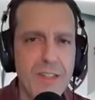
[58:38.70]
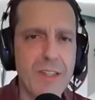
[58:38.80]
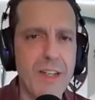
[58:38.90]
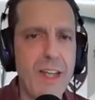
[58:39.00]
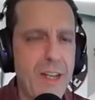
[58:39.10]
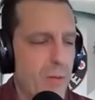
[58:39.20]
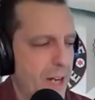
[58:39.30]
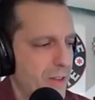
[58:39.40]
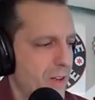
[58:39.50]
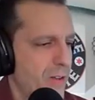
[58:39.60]
to anyone
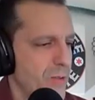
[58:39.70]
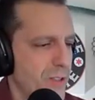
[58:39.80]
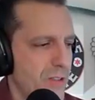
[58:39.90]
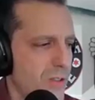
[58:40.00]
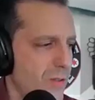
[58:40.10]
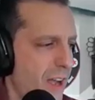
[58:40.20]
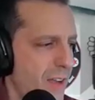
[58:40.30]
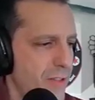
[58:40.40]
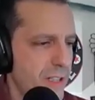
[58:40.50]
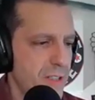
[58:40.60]
out there who's a
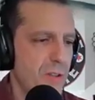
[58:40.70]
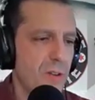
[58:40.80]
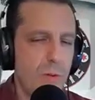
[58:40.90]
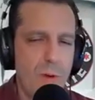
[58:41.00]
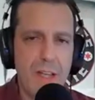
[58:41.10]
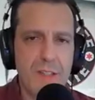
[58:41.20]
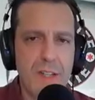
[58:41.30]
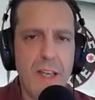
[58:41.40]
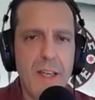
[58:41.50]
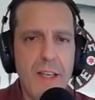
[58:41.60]
survivalist or who has
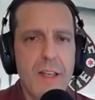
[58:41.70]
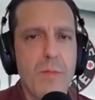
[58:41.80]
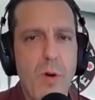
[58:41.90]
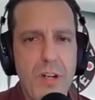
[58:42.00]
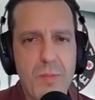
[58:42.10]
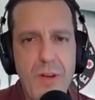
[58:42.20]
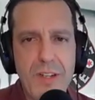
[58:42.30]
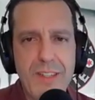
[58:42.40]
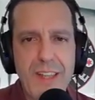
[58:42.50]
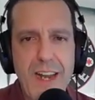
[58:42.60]
more
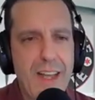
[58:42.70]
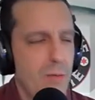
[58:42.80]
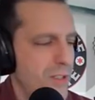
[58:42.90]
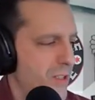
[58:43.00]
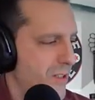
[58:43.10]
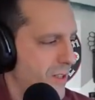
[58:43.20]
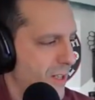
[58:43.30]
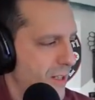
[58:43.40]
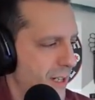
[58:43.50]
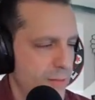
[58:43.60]
experience than I, which is,
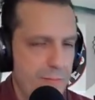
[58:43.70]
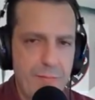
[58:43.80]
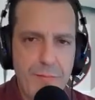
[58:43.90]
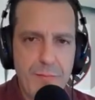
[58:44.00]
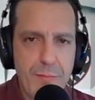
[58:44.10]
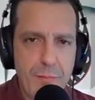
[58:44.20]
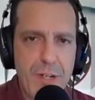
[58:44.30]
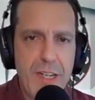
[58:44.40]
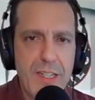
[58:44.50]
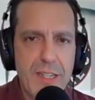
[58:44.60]

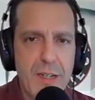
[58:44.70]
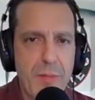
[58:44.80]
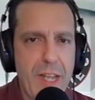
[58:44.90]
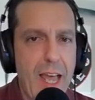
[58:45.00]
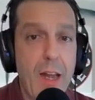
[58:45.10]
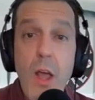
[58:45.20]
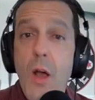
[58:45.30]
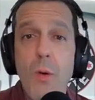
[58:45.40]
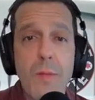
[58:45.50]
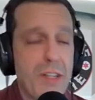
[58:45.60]
pretty easy to be had?
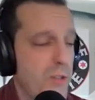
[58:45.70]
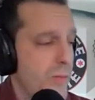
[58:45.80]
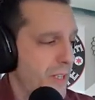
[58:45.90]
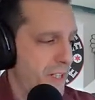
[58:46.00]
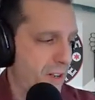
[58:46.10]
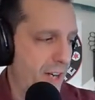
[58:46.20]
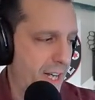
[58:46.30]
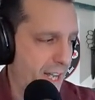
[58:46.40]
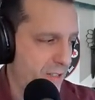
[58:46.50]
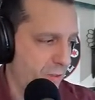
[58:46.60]
What about you military
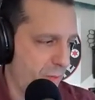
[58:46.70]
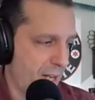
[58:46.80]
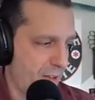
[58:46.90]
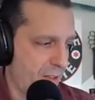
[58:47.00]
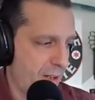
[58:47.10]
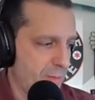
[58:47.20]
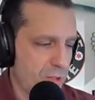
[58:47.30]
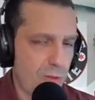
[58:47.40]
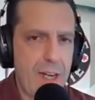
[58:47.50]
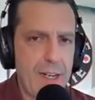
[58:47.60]
guys who've been out there
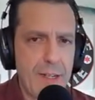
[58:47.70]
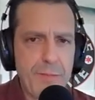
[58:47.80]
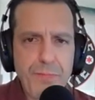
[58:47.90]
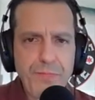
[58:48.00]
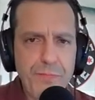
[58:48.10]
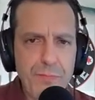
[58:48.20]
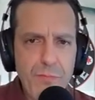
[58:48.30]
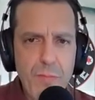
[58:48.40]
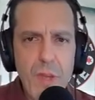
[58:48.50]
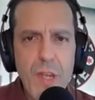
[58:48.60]
training
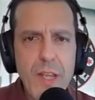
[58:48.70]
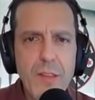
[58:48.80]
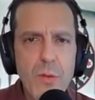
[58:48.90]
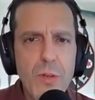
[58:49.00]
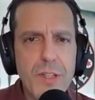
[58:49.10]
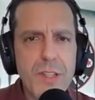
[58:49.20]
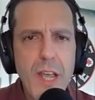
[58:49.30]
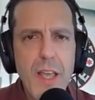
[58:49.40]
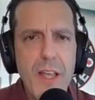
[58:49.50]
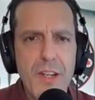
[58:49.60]
in the woods?
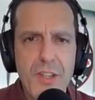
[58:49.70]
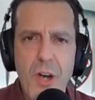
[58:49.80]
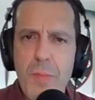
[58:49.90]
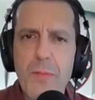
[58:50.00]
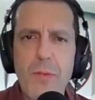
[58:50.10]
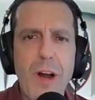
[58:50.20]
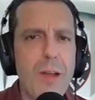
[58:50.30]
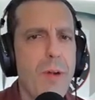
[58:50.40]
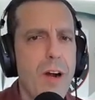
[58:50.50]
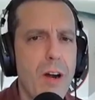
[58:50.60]
Sharpened pry
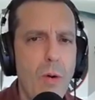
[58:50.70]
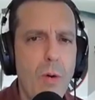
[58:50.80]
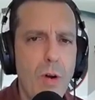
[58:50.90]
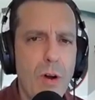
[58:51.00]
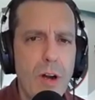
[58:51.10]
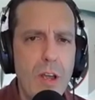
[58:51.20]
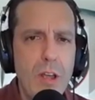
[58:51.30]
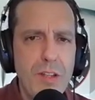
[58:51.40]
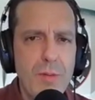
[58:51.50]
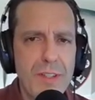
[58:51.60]
bar, or
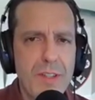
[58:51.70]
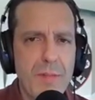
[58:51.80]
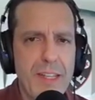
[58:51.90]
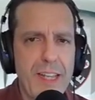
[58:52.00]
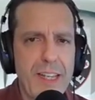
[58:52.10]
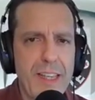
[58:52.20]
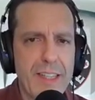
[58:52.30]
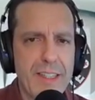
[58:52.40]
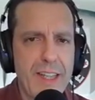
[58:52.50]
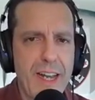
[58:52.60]
do you want something like
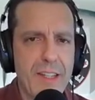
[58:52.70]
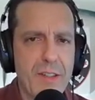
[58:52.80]
this that has a